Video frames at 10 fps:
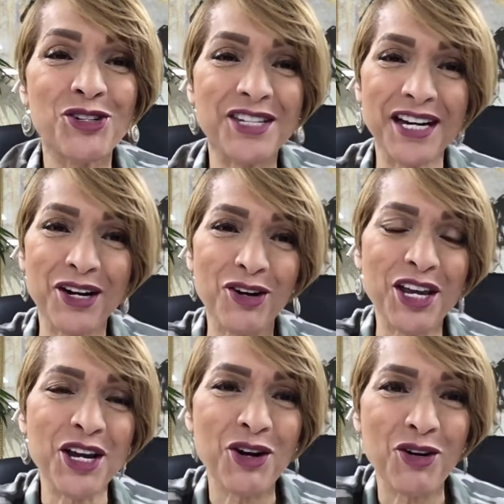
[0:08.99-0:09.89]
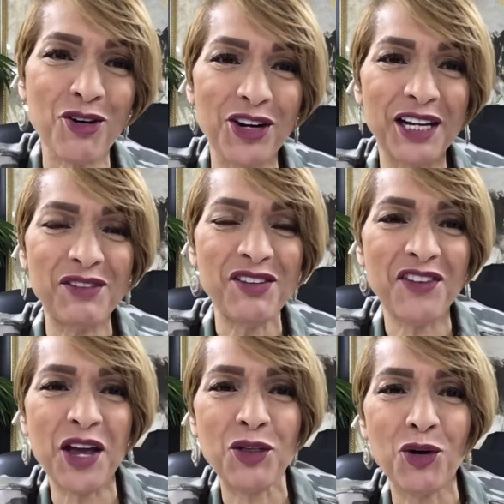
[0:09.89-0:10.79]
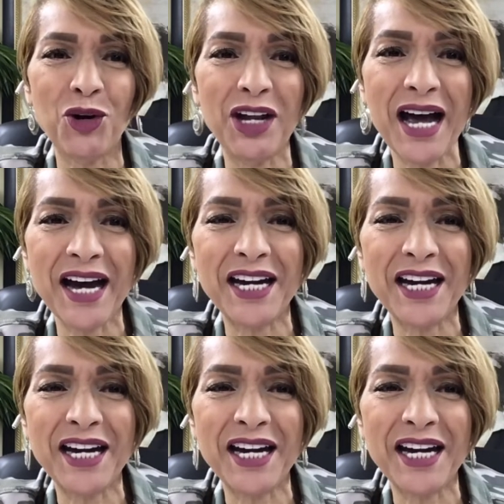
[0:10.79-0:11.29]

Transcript: that are here on Living Faith Online.